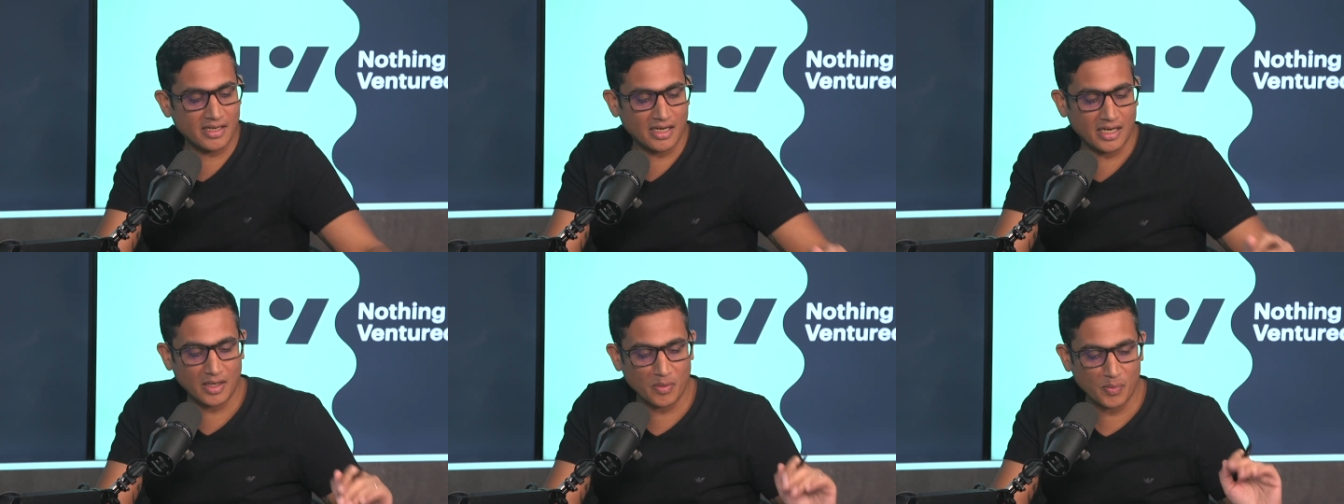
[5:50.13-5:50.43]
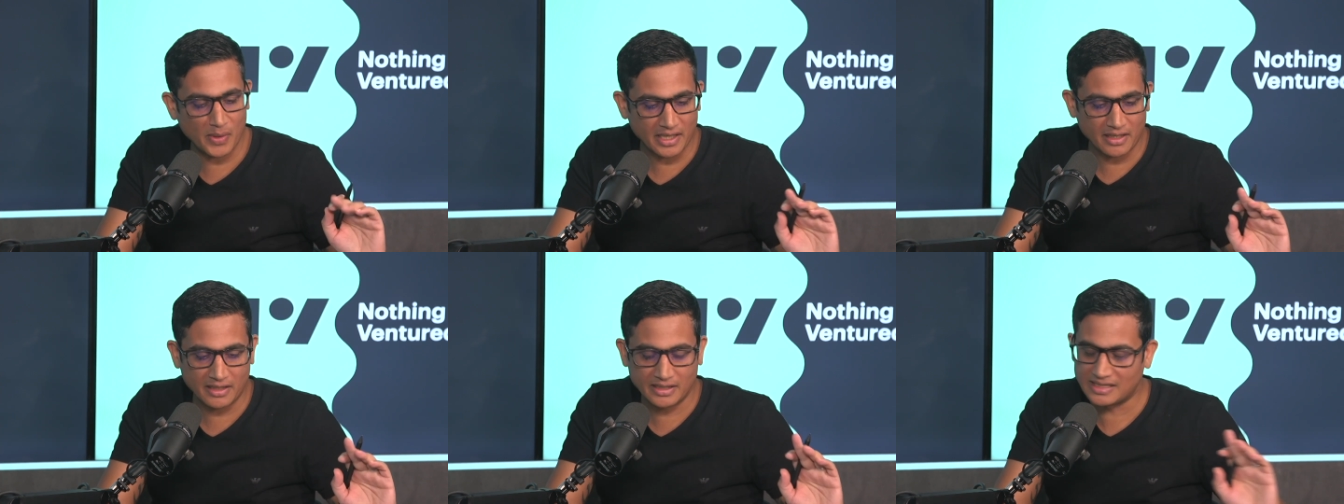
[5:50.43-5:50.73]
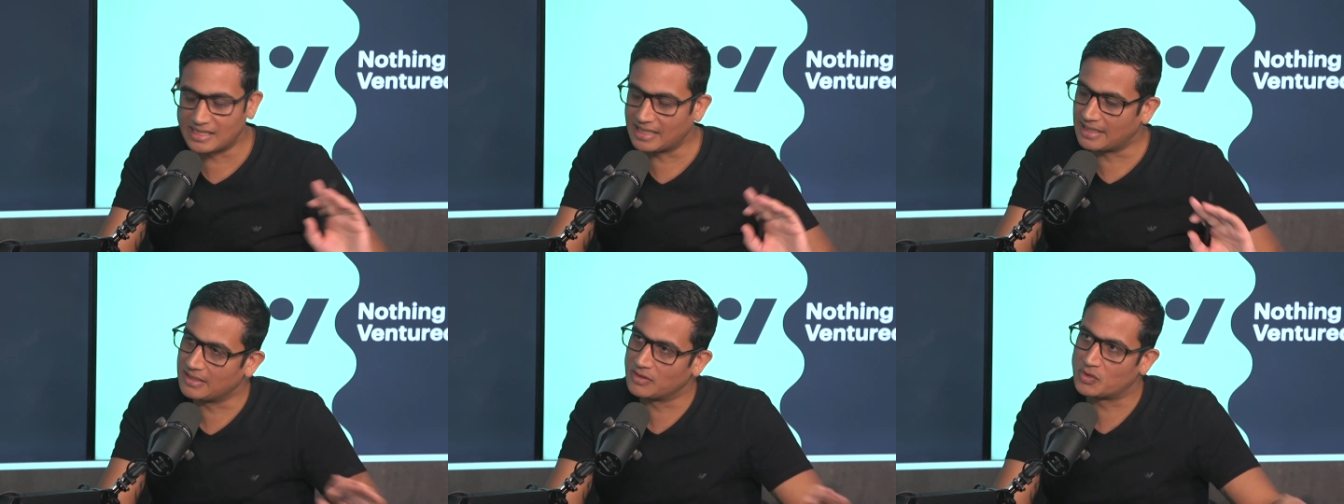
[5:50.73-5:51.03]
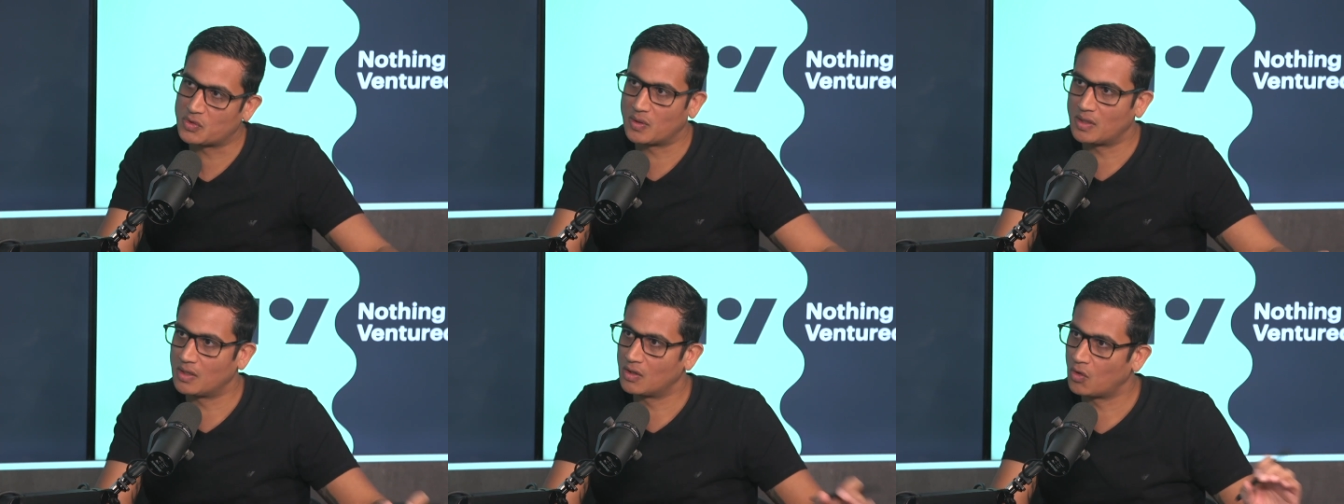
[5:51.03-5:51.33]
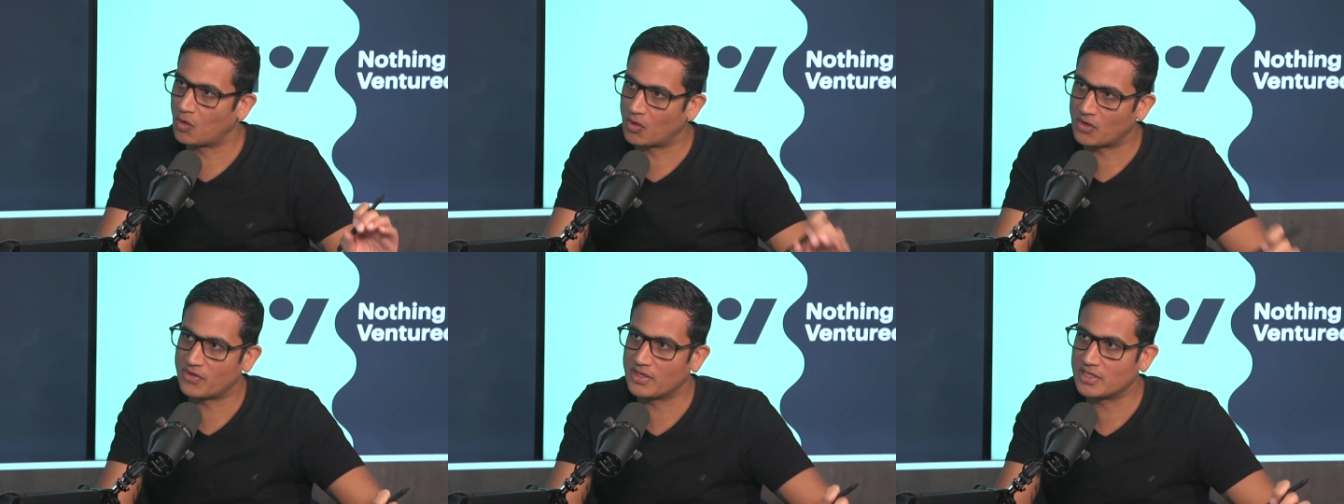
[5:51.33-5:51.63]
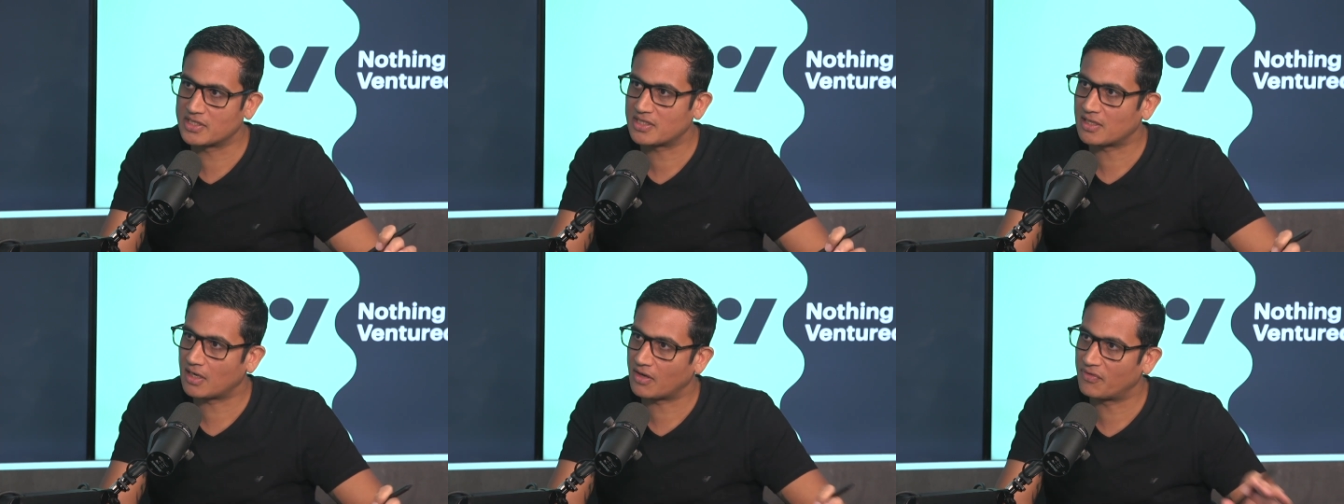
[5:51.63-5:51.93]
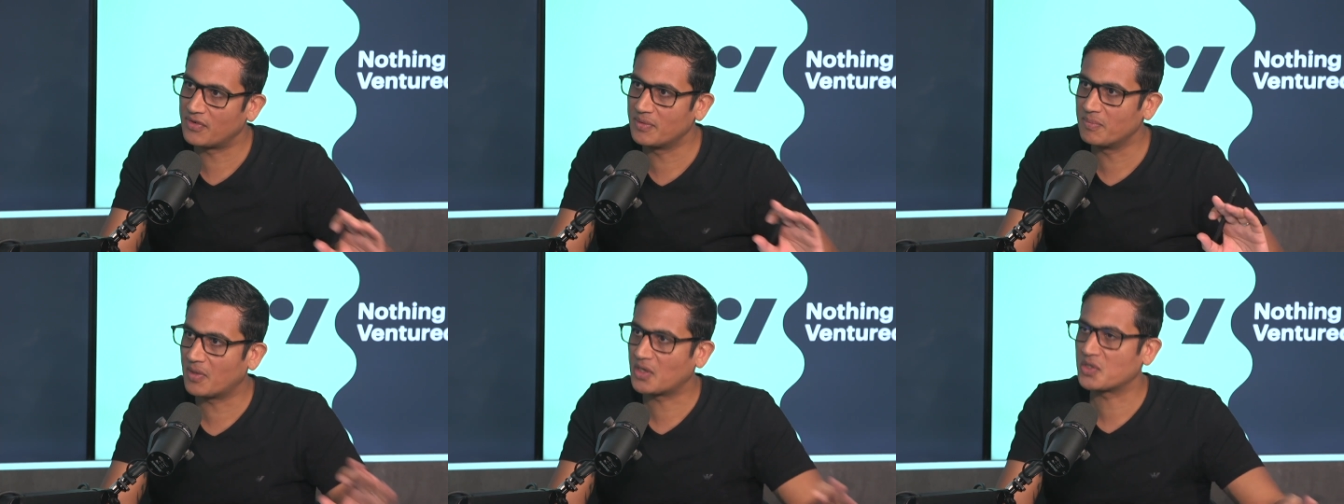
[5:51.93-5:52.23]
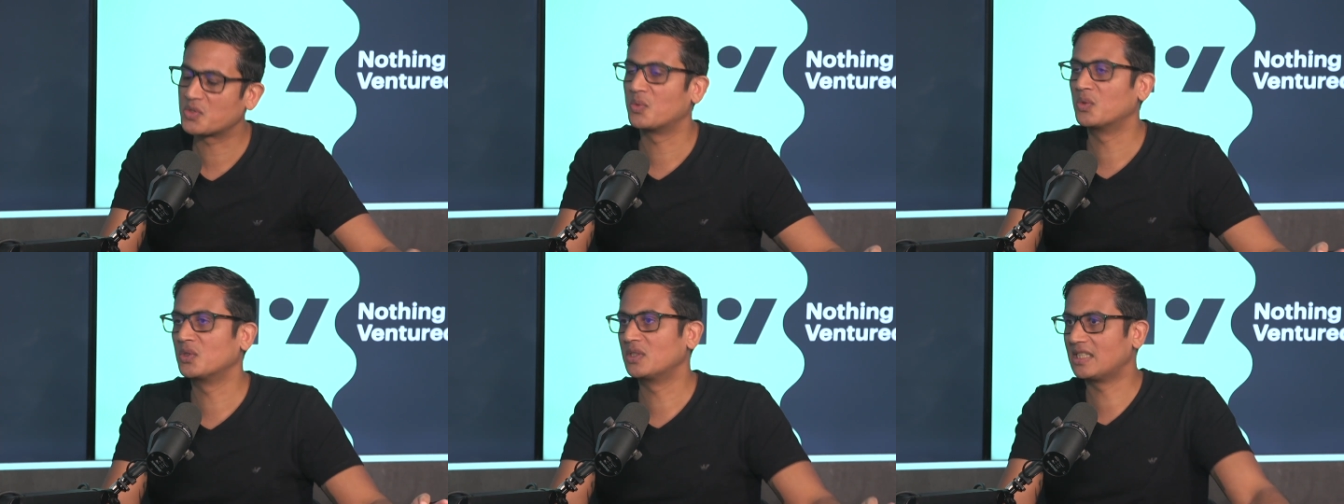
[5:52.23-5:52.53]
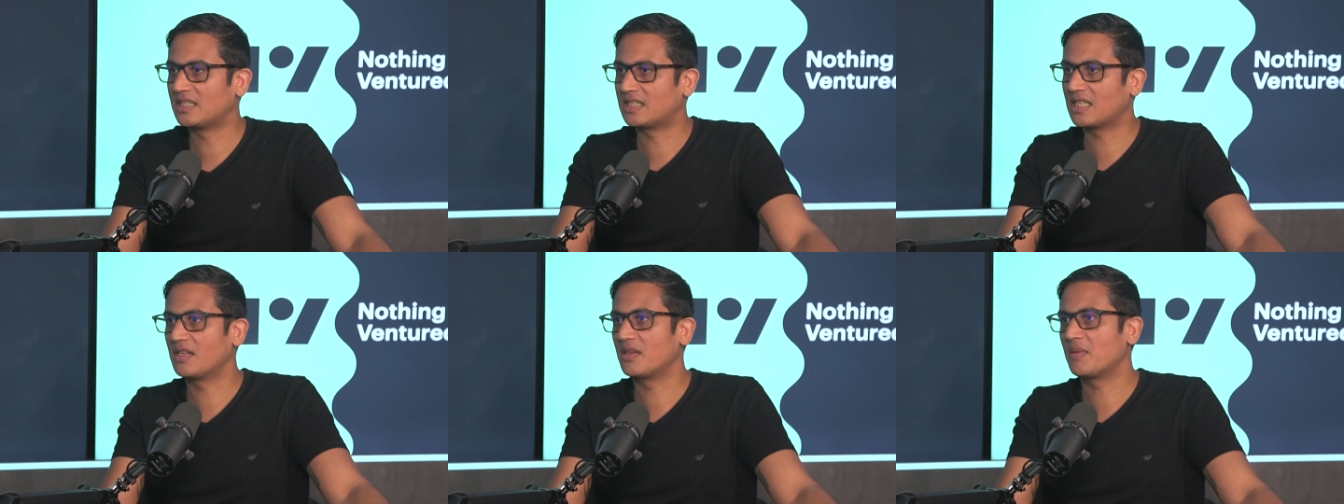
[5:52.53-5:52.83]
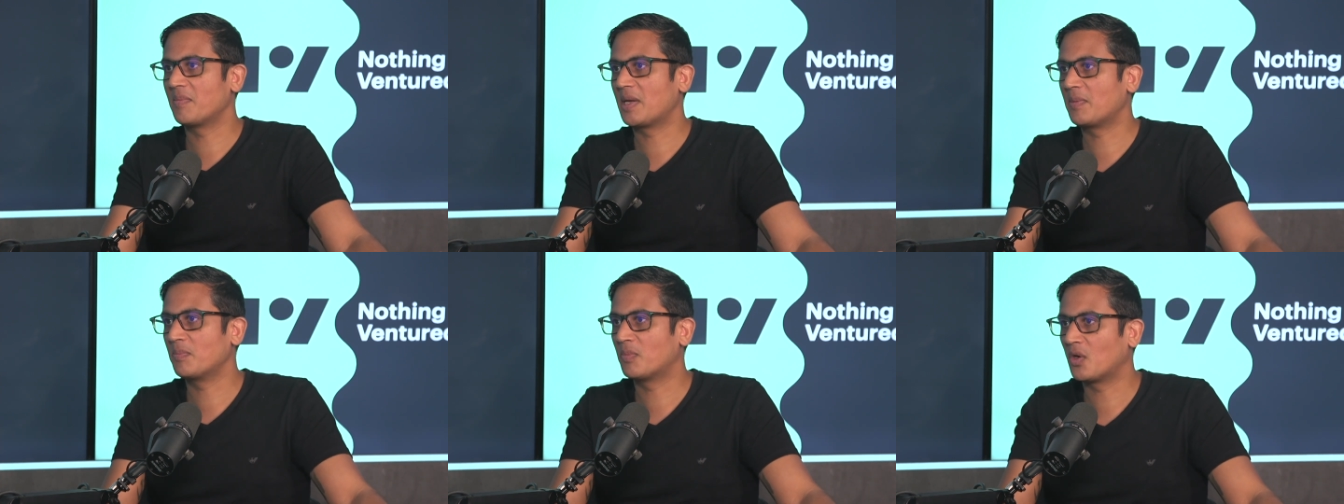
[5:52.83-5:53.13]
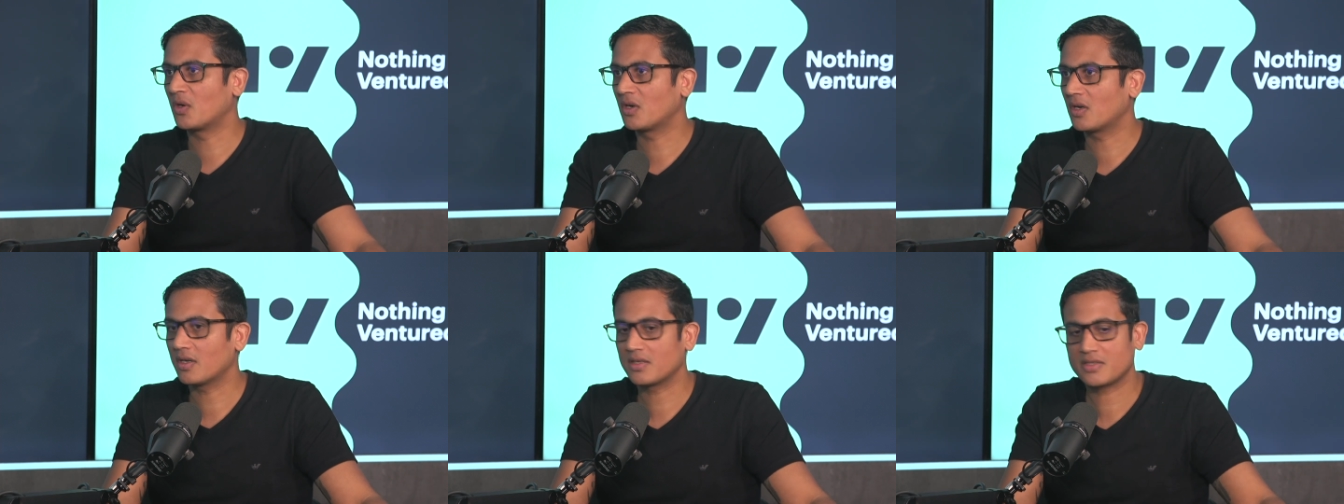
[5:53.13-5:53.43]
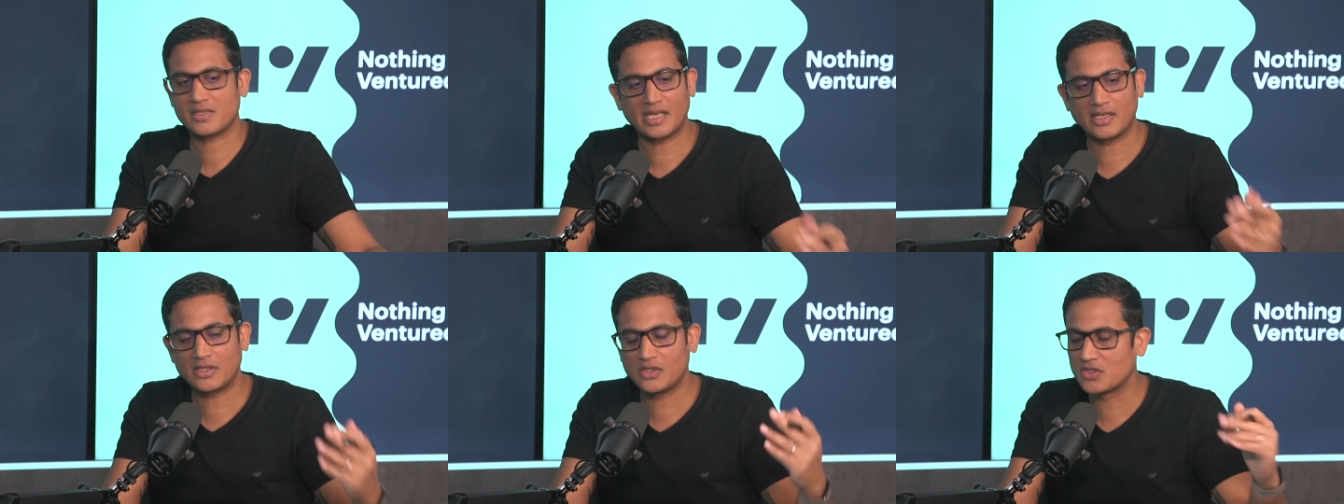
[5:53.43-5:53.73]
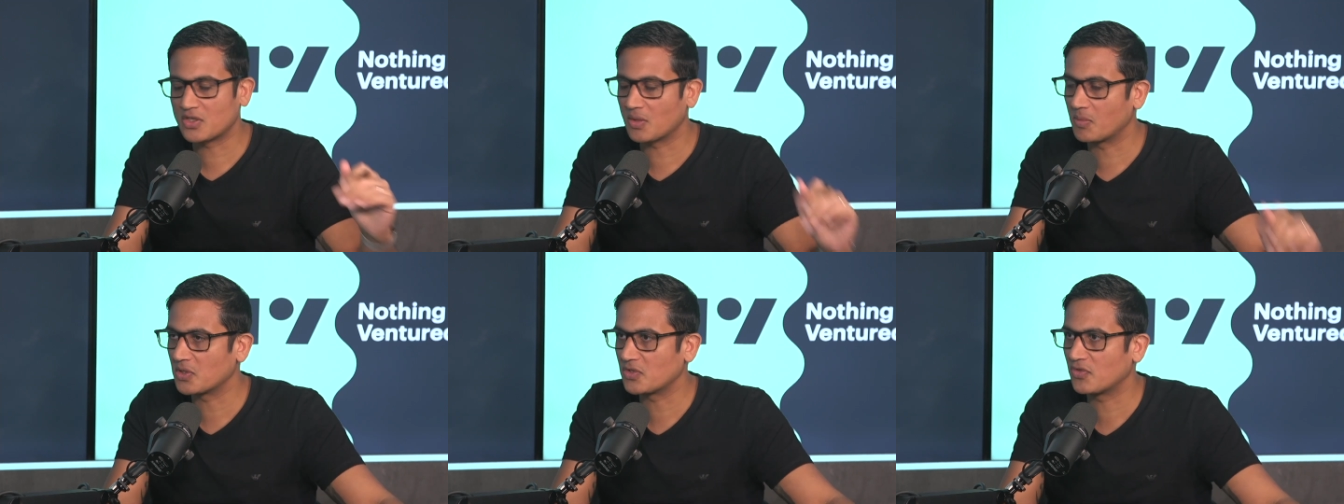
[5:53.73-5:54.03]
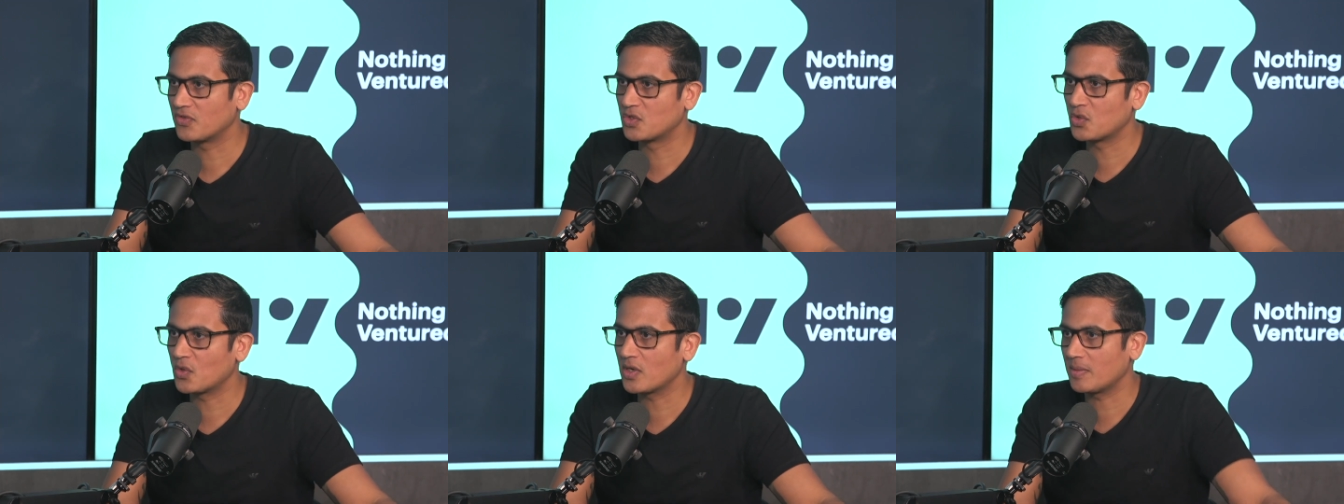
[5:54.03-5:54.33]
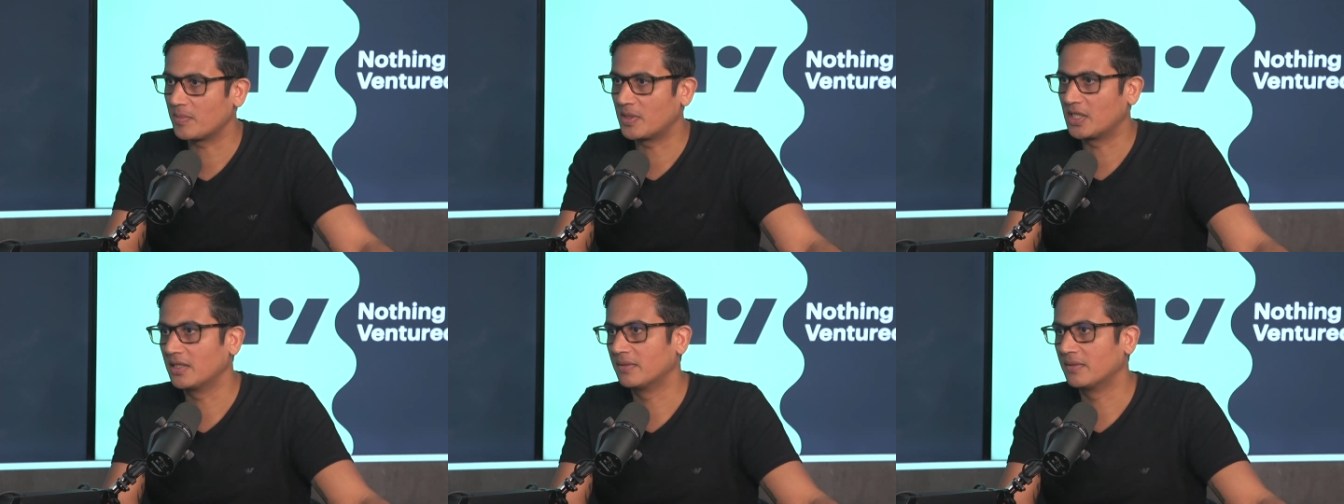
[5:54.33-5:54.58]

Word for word: Uh, we're going to dig into a lot of this stuff in much more detail in the main podcast podcast. Thank you so much for joining.